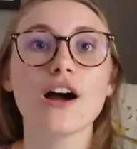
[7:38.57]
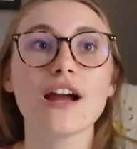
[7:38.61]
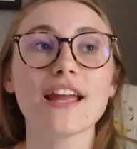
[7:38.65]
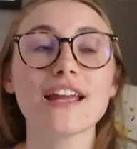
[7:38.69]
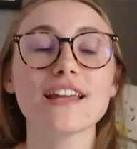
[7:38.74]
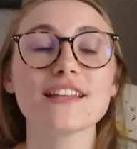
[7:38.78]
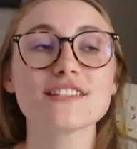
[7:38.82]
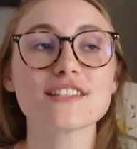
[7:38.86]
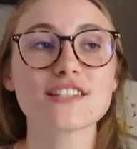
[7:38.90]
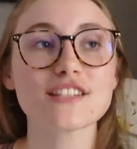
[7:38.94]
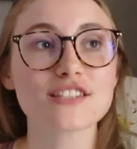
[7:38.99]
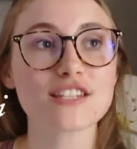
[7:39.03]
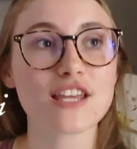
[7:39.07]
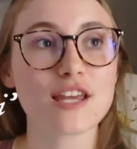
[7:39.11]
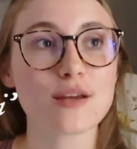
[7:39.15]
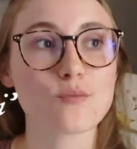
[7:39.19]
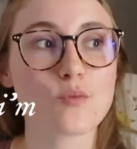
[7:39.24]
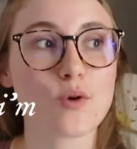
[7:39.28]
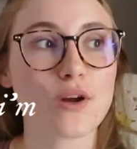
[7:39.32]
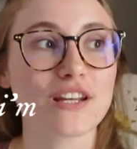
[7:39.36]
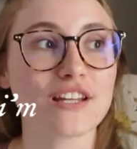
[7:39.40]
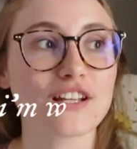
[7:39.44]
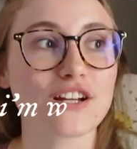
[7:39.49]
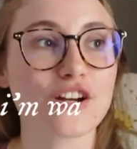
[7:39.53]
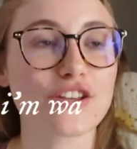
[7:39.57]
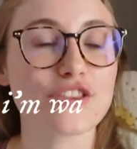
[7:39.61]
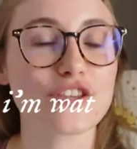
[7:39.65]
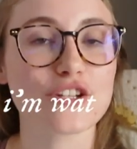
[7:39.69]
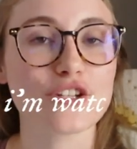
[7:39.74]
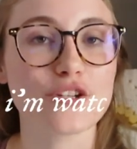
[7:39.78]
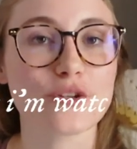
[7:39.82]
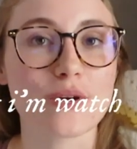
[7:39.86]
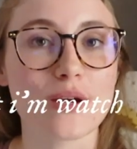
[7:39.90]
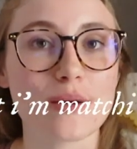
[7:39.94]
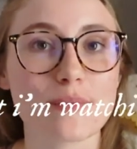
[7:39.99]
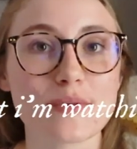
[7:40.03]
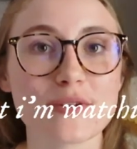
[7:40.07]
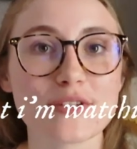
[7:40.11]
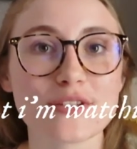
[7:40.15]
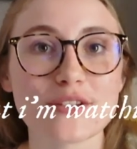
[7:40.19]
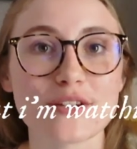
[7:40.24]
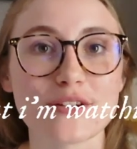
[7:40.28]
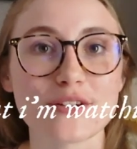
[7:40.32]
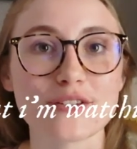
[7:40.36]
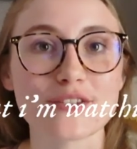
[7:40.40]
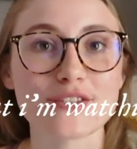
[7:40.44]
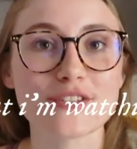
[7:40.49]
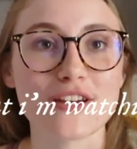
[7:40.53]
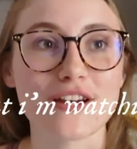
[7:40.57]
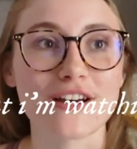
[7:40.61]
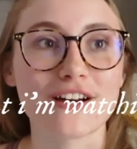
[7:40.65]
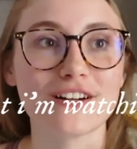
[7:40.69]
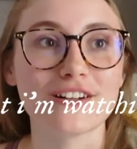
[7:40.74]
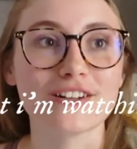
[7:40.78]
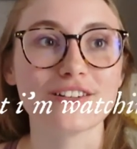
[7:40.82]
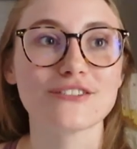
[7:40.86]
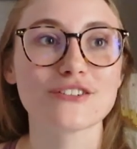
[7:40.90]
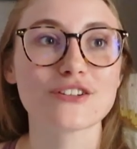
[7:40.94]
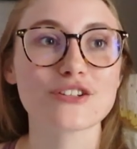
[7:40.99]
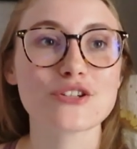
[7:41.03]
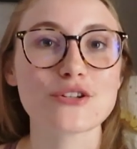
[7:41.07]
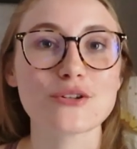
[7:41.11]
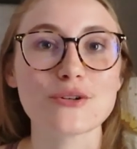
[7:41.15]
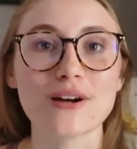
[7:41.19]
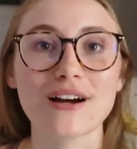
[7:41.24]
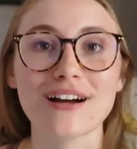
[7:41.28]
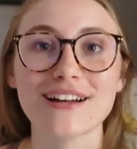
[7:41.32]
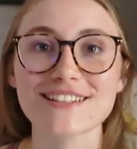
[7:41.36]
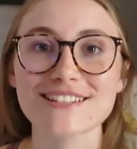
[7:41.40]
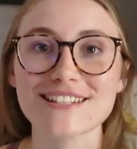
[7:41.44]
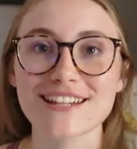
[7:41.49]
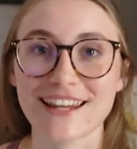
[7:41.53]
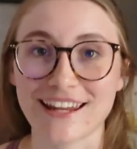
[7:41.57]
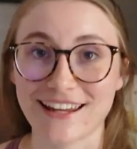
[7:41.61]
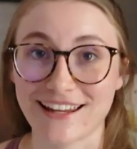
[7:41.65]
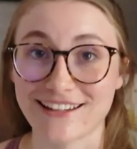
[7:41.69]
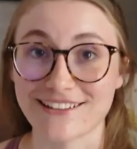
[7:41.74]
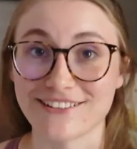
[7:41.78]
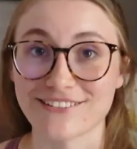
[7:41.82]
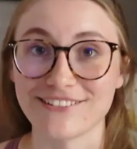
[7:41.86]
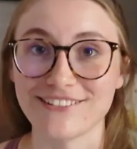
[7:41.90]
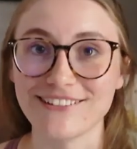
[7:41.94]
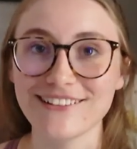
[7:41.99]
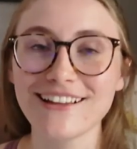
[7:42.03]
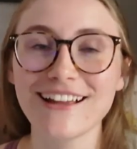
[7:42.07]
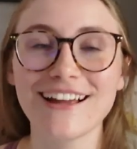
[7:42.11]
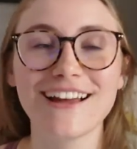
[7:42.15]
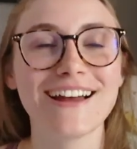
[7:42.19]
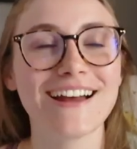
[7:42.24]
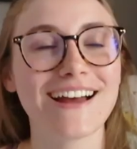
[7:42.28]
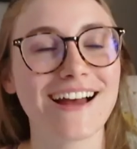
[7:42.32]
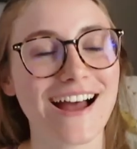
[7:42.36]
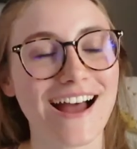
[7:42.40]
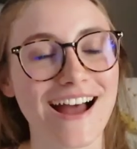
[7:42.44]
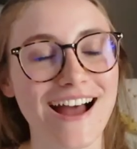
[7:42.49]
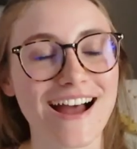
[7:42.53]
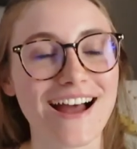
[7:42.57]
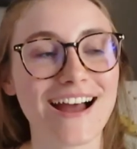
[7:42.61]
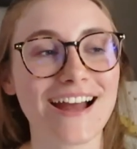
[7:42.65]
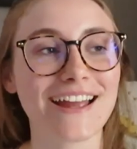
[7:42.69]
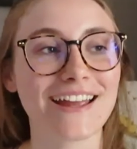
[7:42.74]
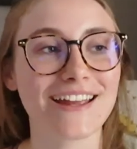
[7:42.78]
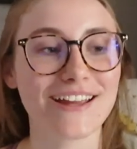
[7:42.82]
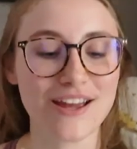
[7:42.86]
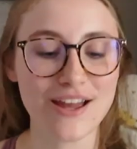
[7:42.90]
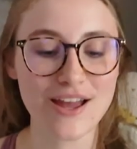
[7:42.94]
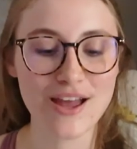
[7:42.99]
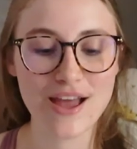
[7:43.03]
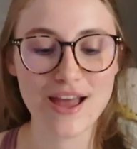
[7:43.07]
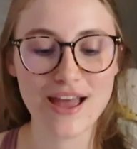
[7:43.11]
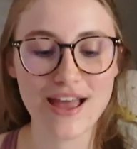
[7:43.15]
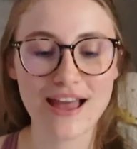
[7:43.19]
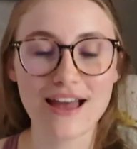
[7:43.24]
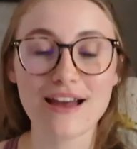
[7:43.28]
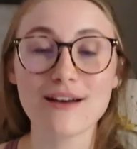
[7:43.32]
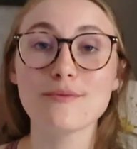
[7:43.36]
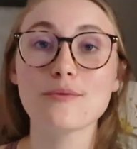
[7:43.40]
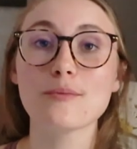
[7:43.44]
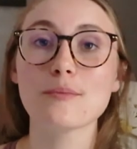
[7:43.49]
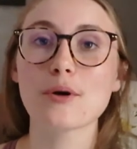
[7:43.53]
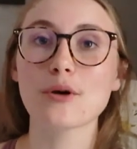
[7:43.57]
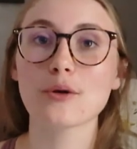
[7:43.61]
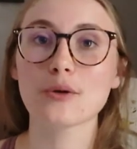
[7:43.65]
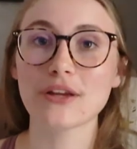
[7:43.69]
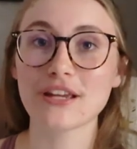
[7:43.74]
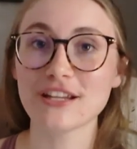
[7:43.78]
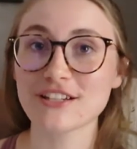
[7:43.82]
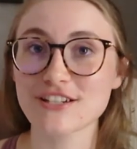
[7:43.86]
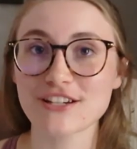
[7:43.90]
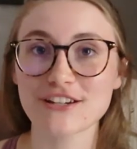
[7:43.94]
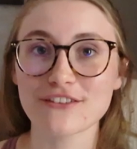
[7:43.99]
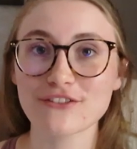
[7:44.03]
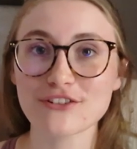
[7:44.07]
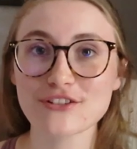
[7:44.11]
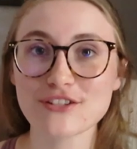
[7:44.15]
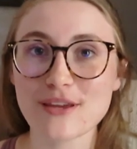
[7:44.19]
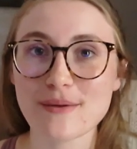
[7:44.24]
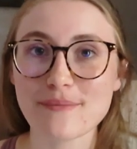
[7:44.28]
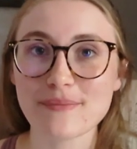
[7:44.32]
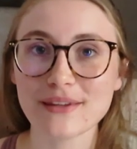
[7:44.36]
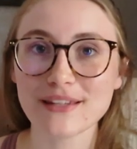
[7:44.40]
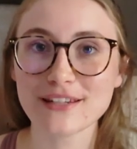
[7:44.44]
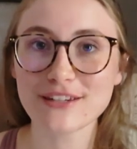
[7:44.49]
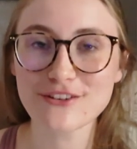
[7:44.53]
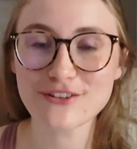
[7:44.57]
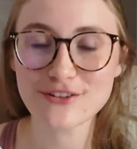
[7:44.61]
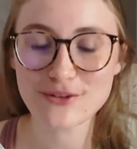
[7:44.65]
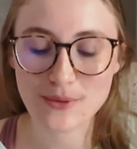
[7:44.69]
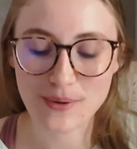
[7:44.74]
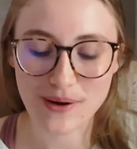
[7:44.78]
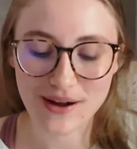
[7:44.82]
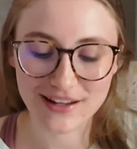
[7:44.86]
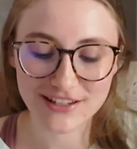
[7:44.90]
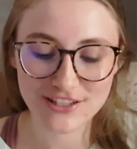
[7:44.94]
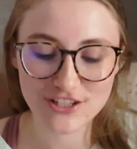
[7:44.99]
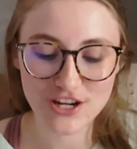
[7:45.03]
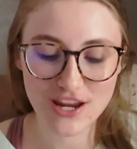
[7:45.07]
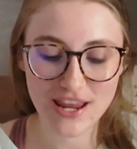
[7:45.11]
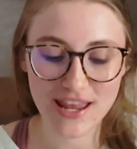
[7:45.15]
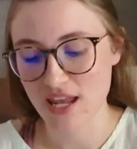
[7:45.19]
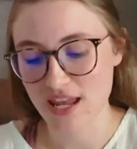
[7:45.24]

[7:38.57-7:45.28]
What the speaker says: And since I'm waiting on the new episodes of Too Hot to Handle, I am itching for something new to watch.